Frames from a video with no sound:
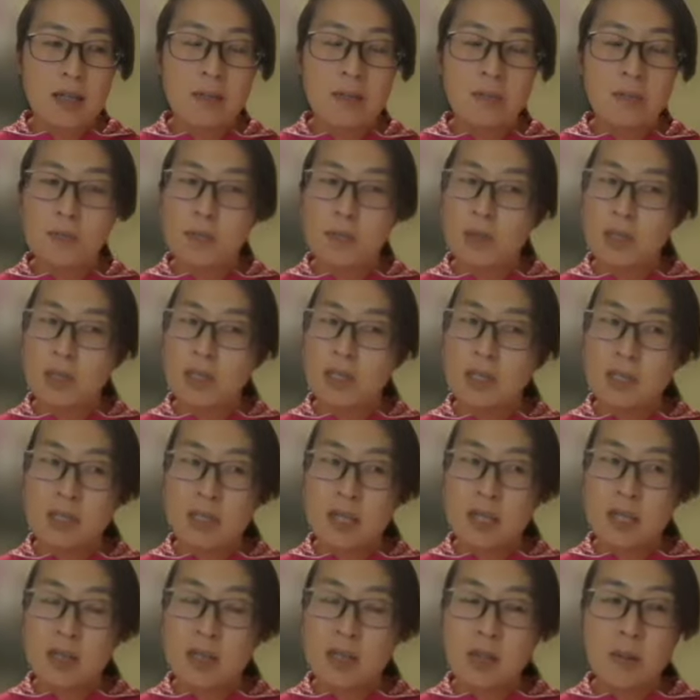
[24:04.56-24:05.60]
in the
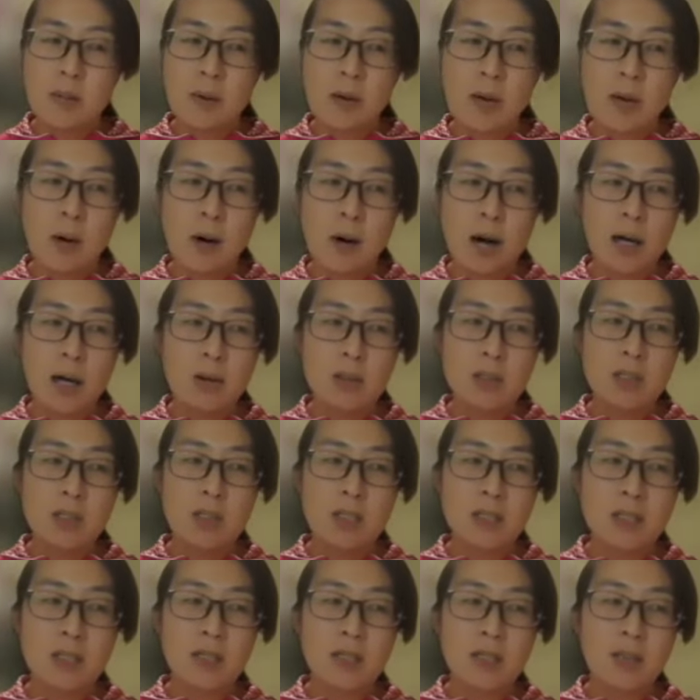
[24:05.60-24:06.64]
end, somehow I was
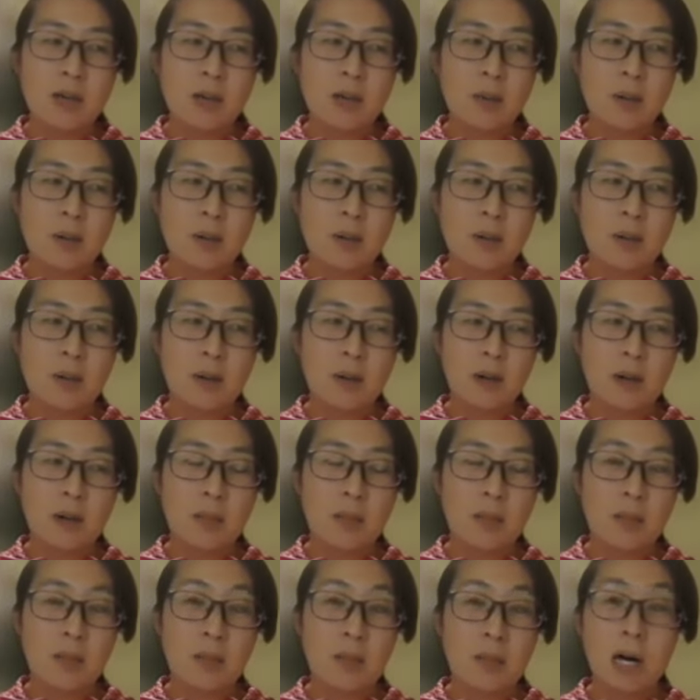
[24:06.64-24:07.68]
taking care of her
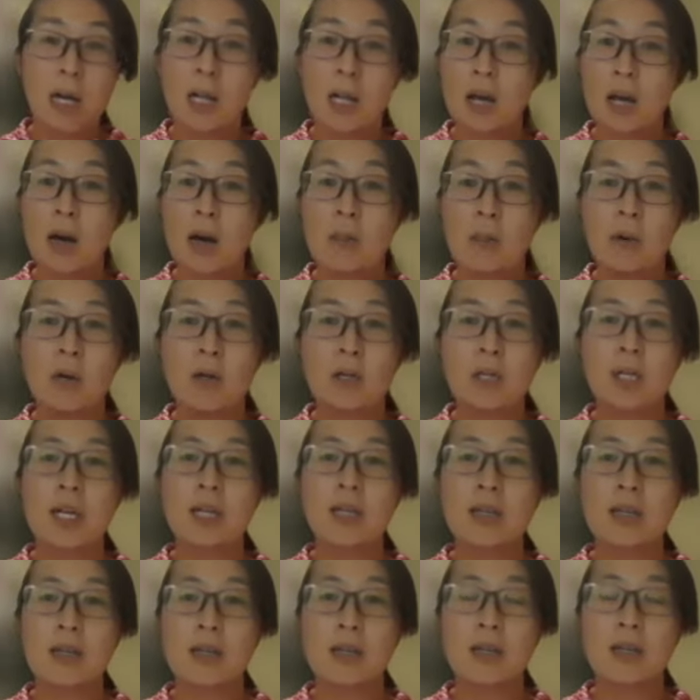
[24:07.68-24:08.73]
a lot more
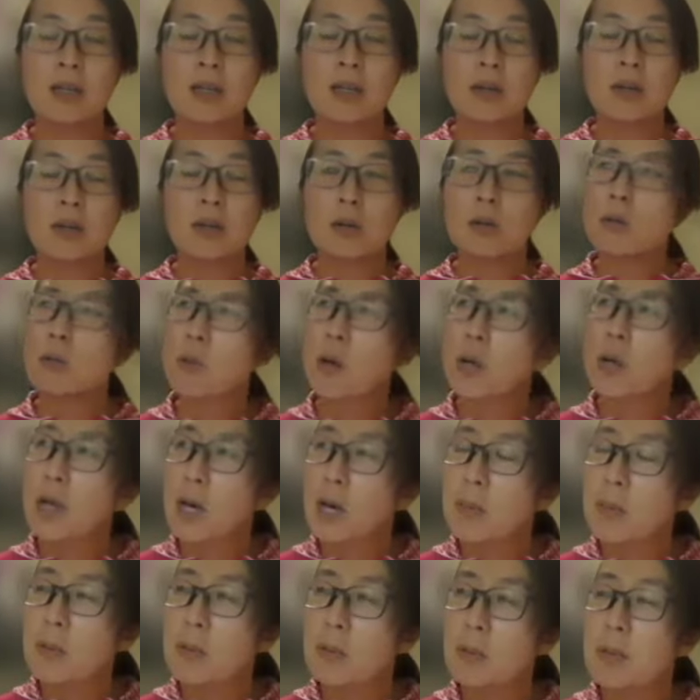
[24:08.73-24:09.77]
than what
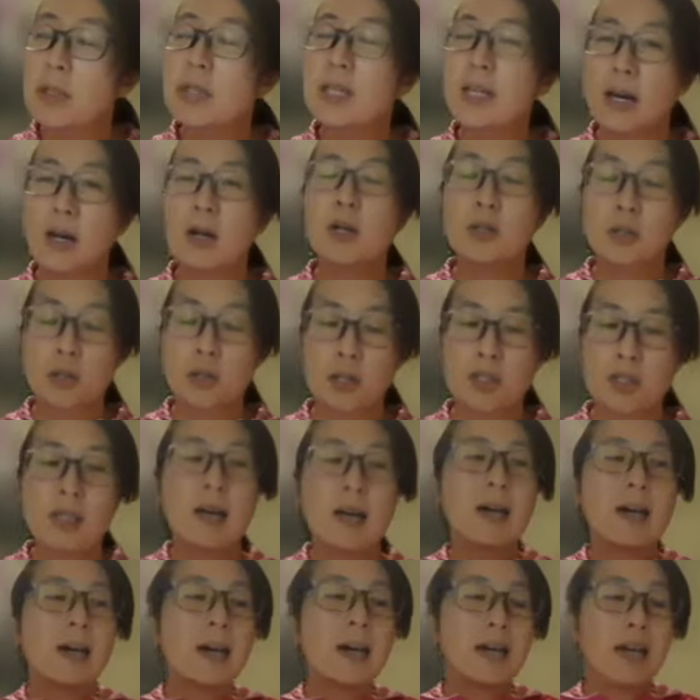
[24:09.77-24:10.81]
happened, but yeah, her nurse.
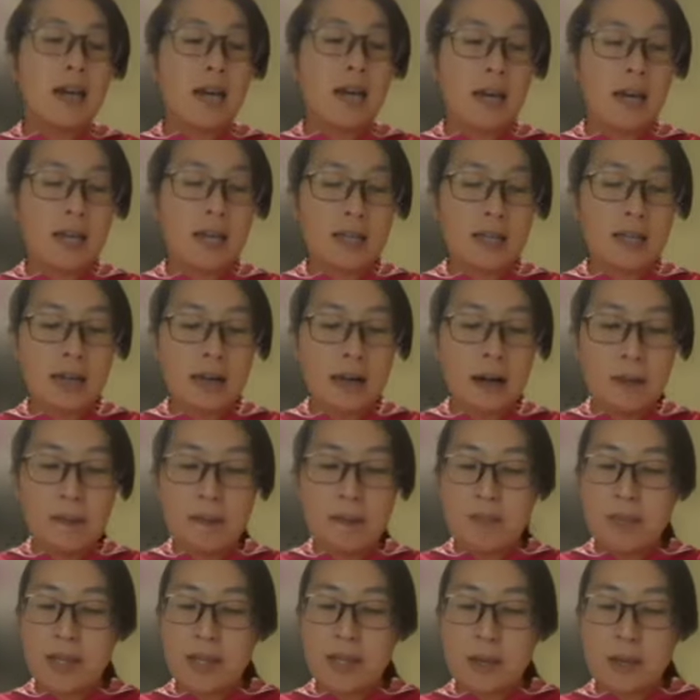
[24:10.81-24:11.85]
And
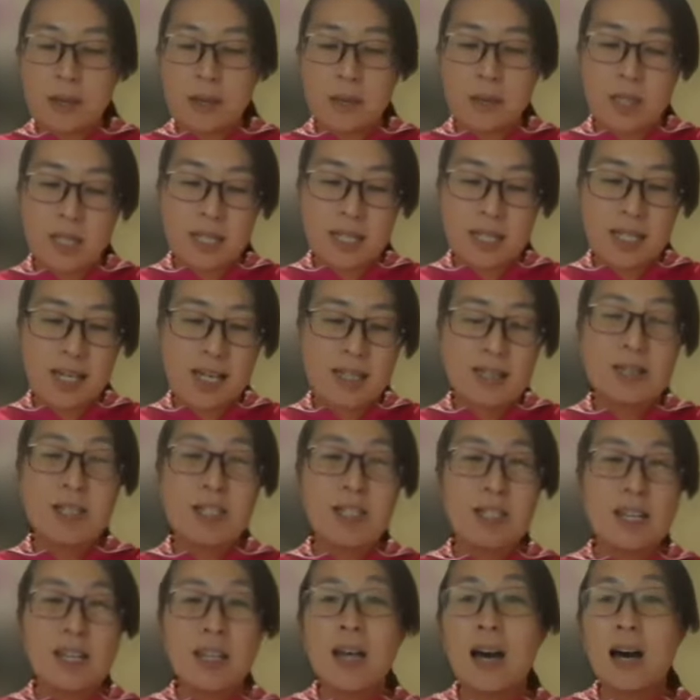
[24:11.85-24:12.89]
um, we actually
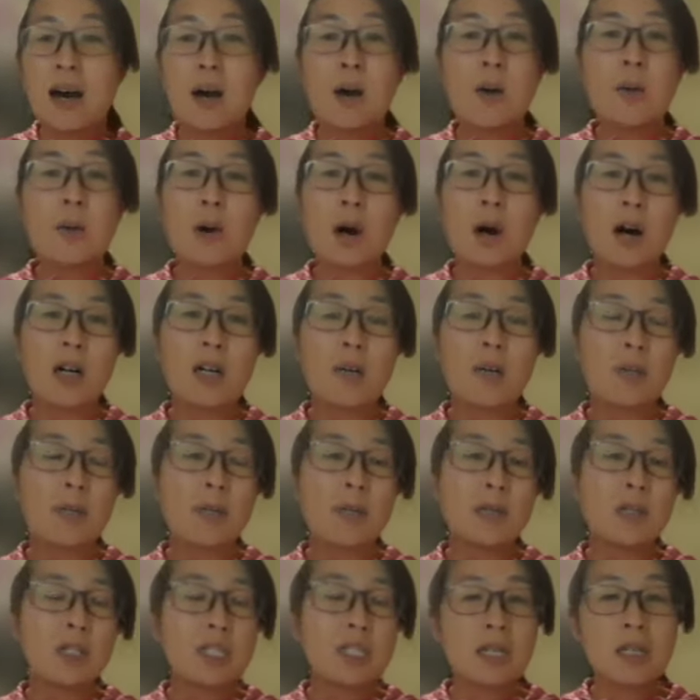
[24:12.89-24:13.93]
did her walk
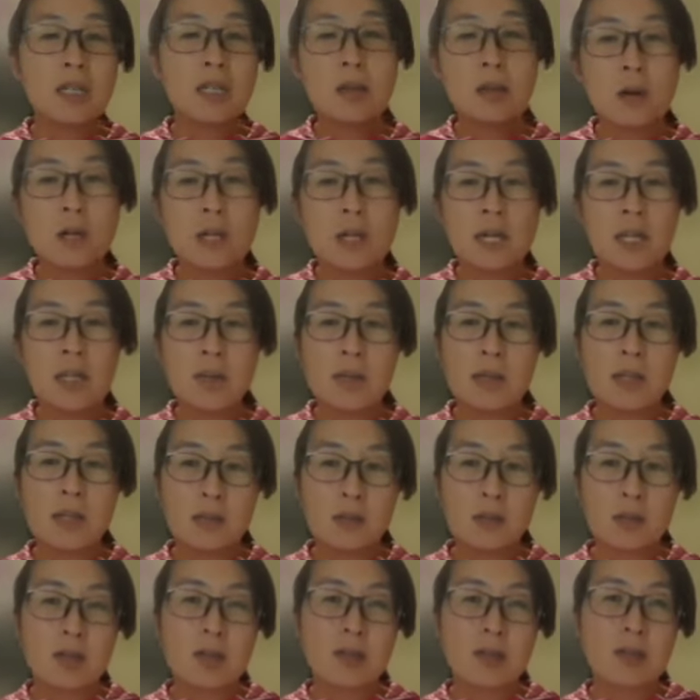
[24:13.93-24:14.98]
because she didn't want anybody
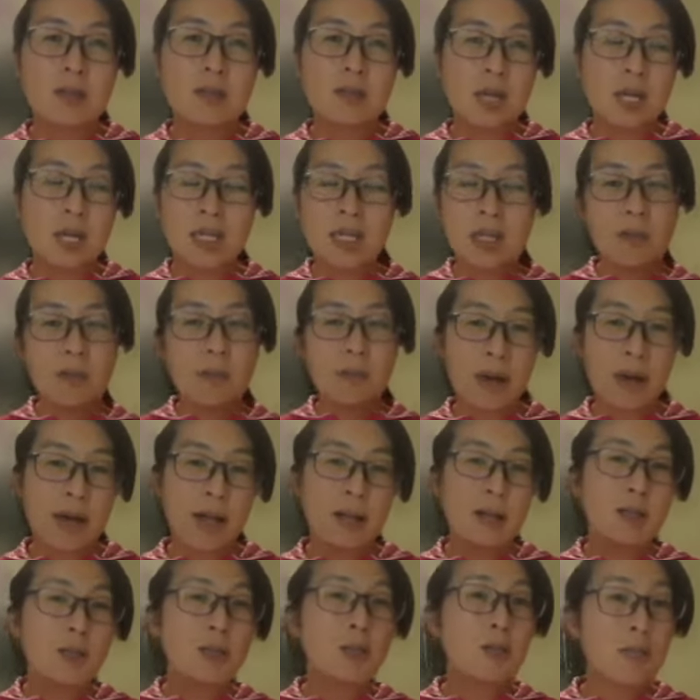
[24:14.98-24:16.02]
to any
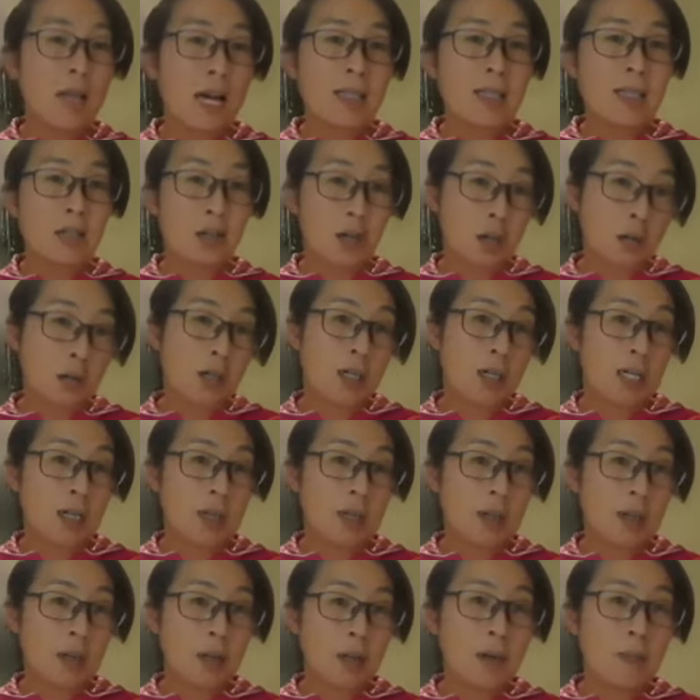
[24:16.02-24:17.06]
male to touch her
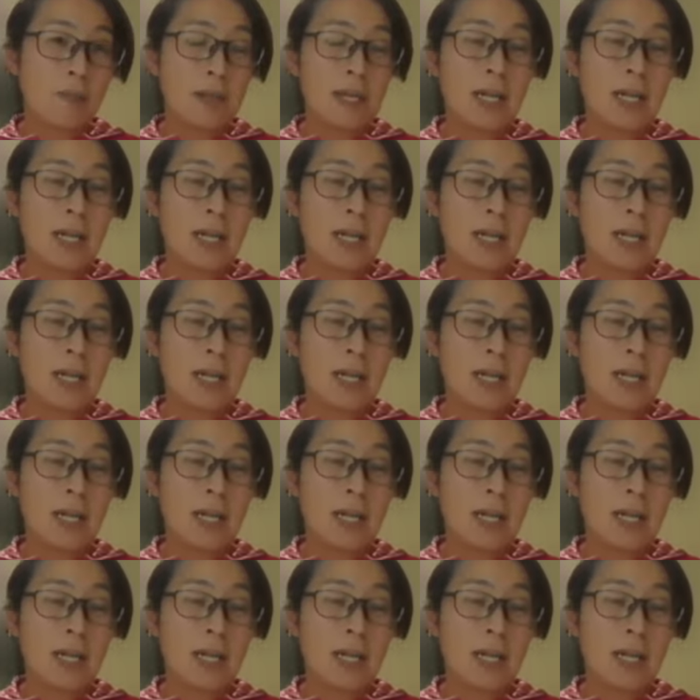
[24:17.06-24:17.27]
either.